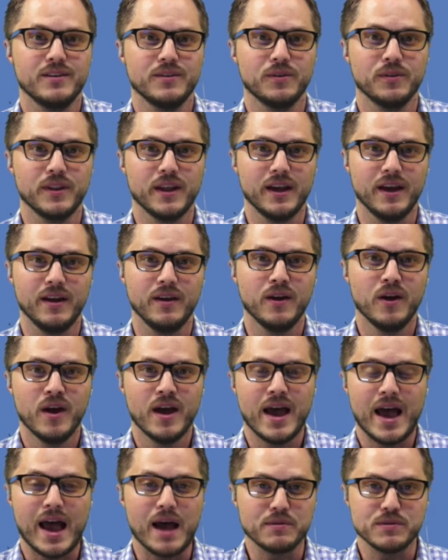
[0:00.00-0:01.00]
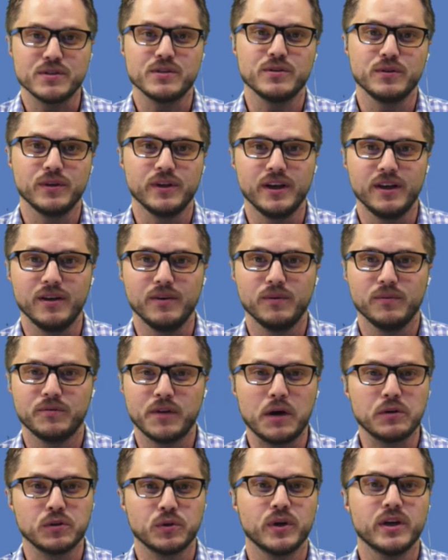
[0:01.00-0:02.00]
or they absolutely
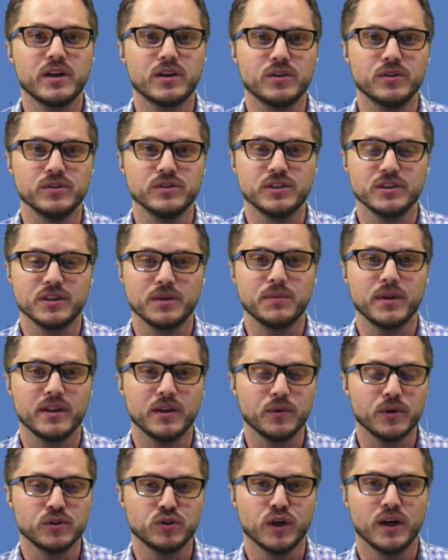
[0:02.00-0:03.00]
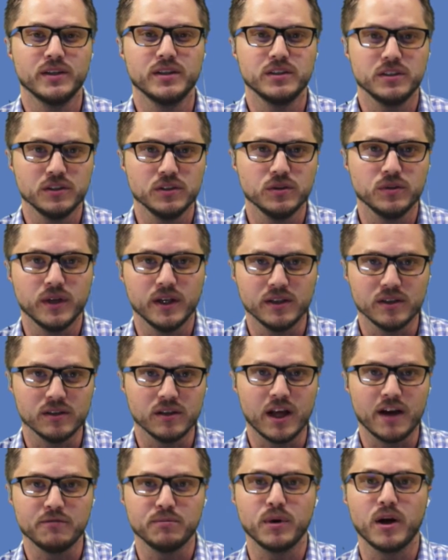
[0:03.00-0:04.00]
found critical to something they were trying to do in their
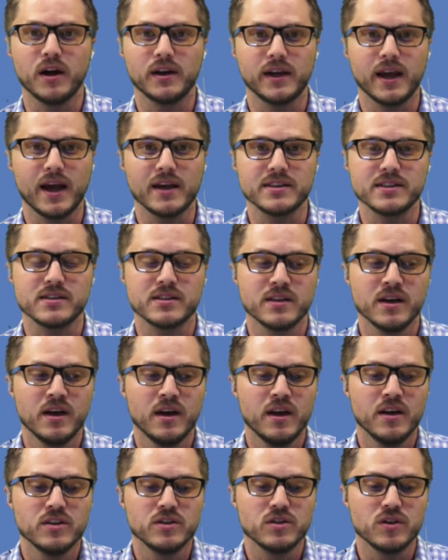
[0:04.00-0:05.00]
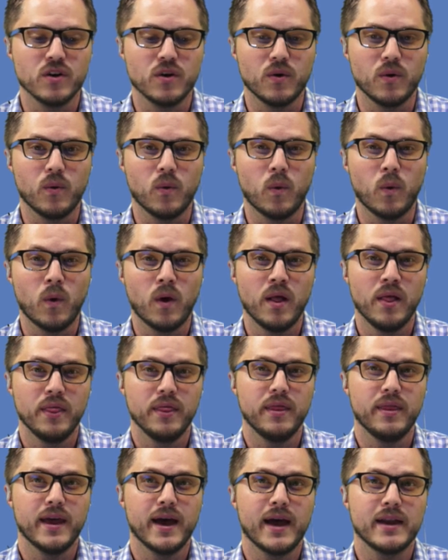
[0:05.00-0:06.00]
live broadcasts. So
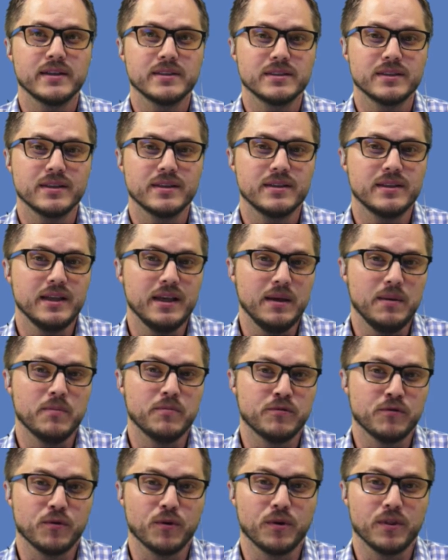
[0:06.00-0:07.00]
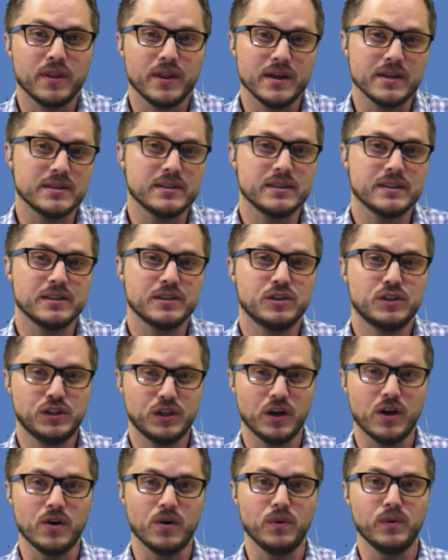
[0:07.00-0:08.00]
that is the theme for this
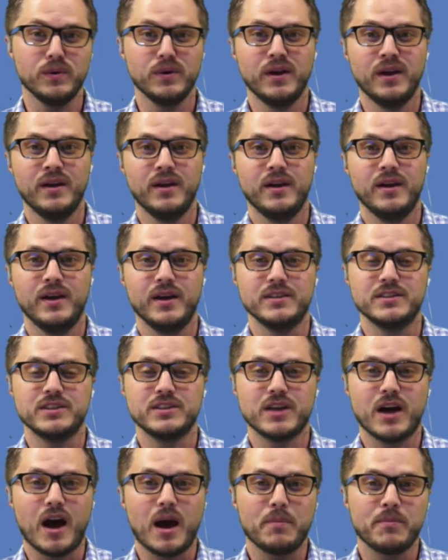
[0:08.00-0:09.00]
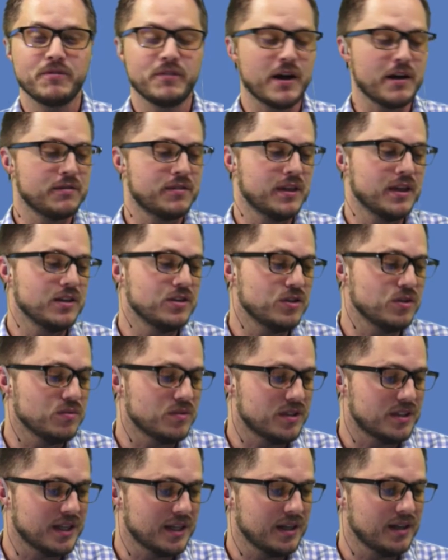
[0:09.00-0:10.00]
show. It's top 5 things you
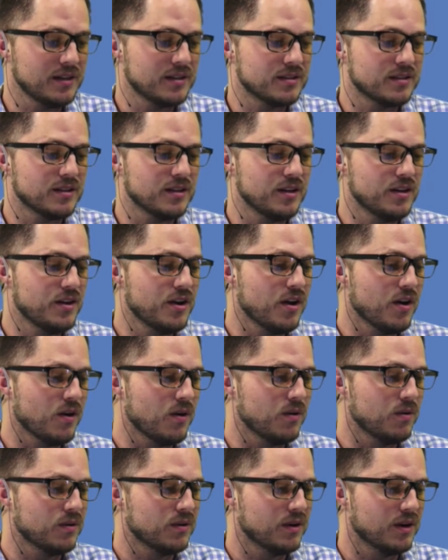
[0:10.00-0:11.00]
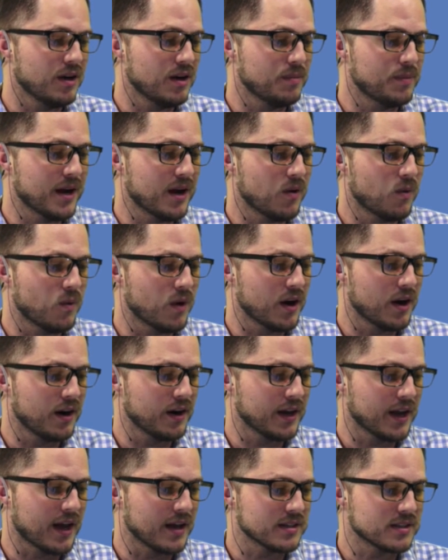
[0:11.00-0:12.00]
didn't know about
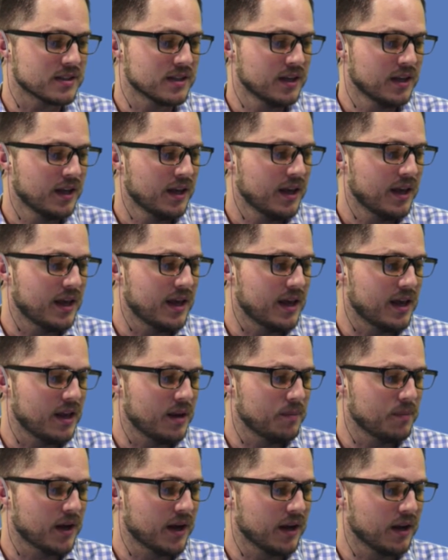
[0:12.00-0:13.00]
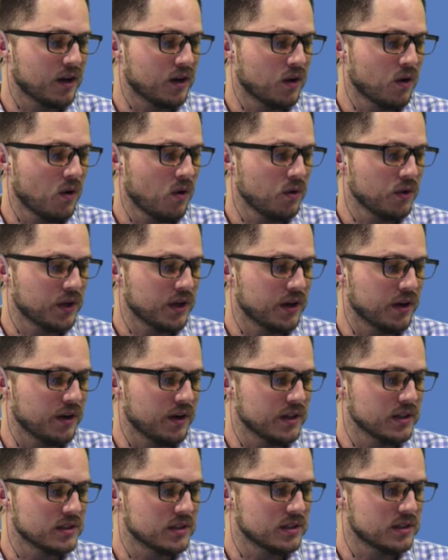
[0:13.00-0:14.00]
Wirecast. And my goal here
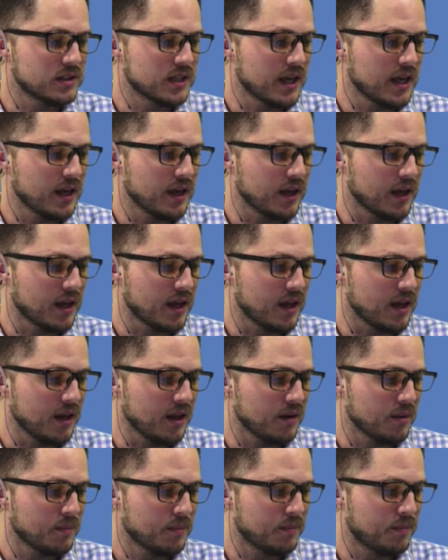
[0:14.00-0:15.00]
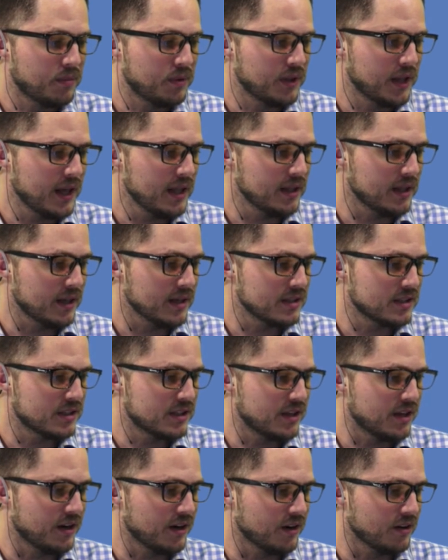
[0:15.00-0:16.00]
is to take a playlist
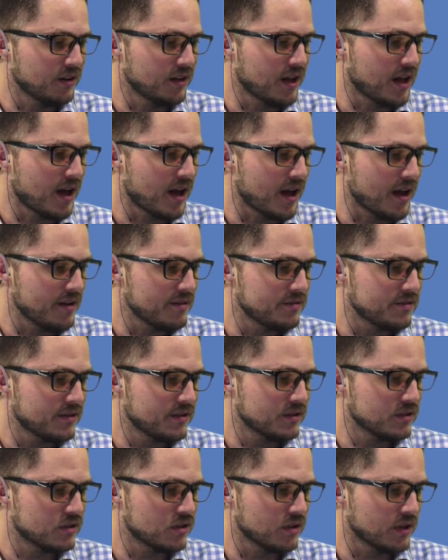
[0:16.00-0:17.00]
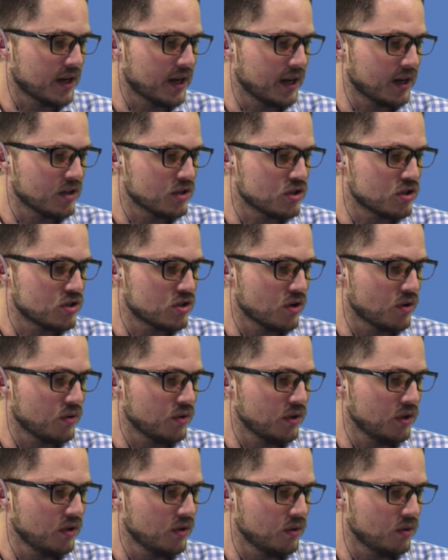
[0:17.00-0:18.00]
here live so that I can show
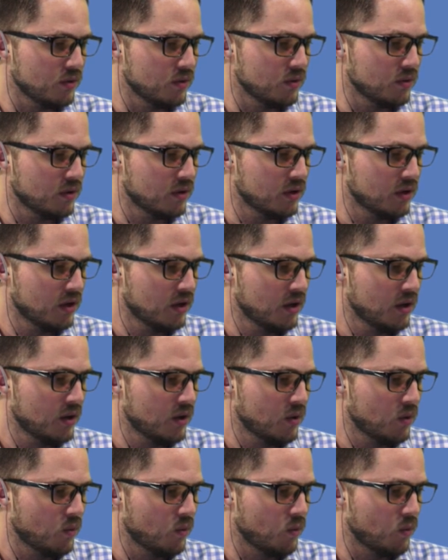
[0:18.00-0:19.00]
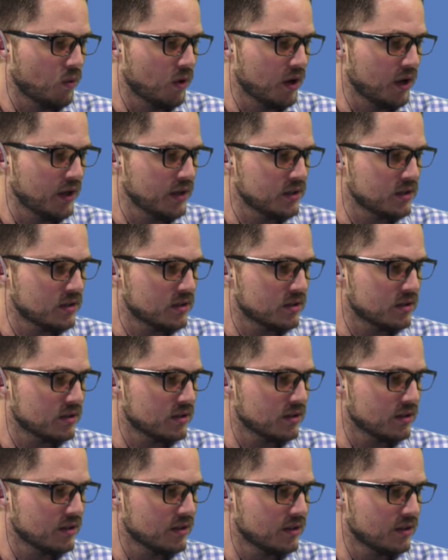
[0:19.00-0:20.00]
you what
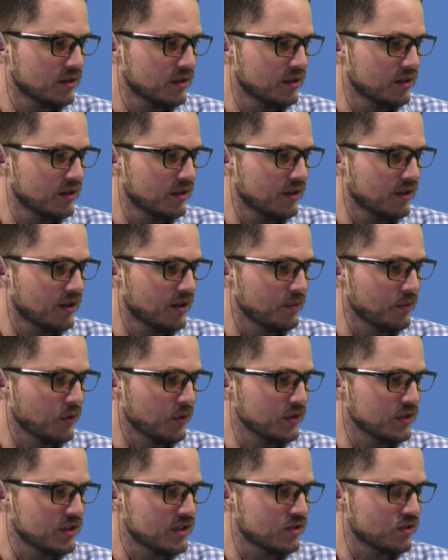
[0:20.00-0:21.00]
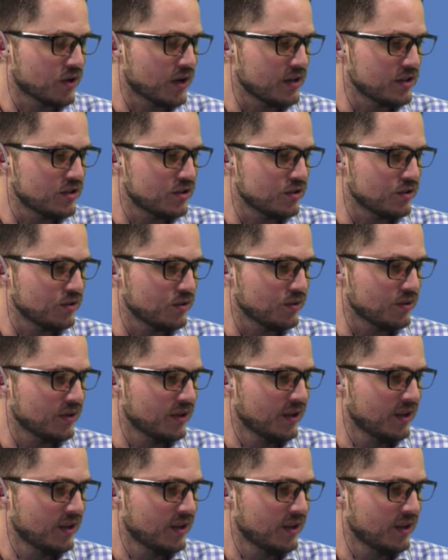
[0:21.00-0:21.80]
I'm going to try to